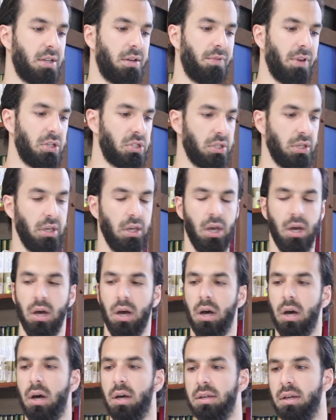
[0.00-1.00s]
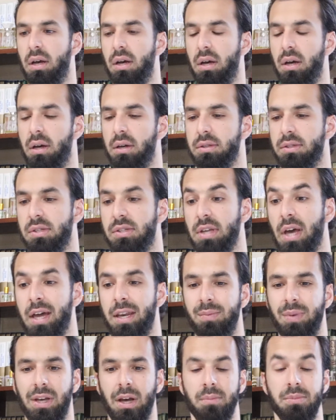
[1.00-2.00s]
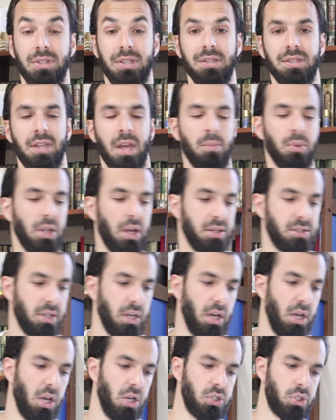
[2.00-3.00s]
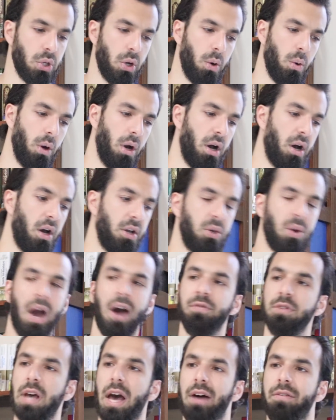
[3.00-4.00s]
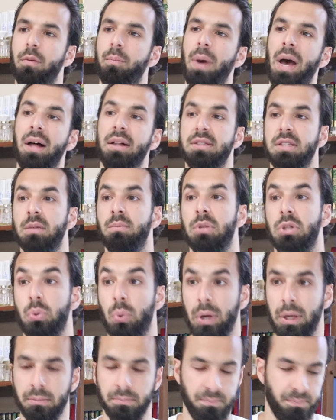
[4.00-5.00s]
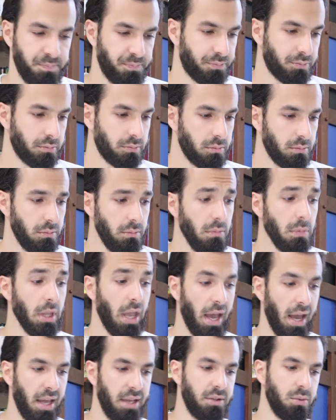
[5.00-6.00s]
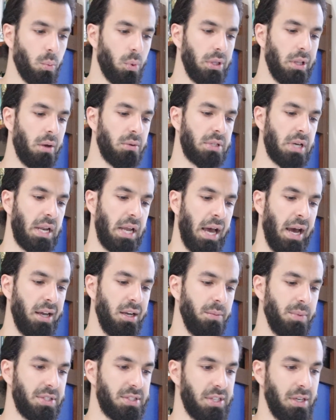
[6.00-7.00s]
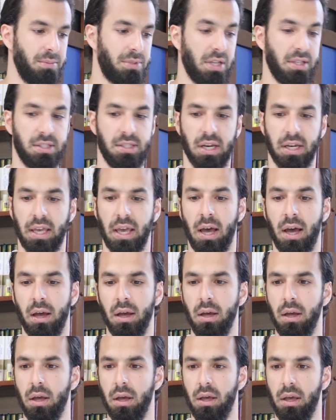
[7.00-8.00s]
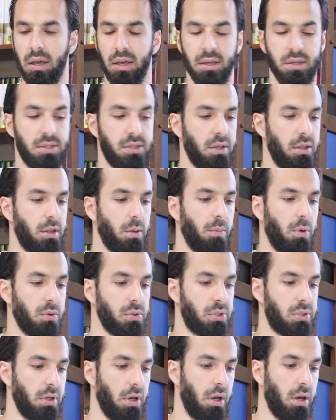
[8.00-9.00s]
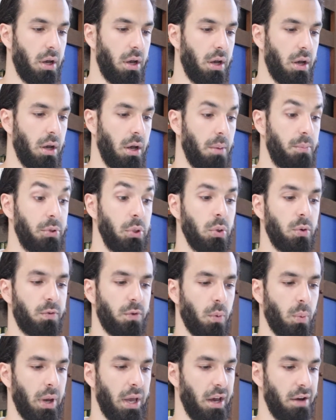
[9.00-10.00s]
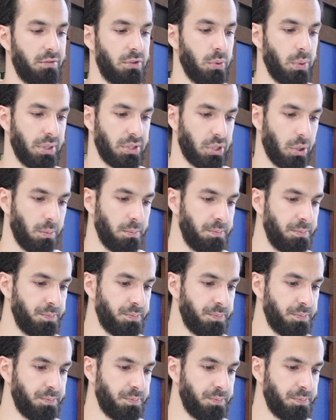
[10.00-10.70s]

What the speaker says: and eventually society becomes destabilized. So you have to have a balance in between. And wallahu ta'ala a'lam, it seems that zakah is the most beautiful way of doing so.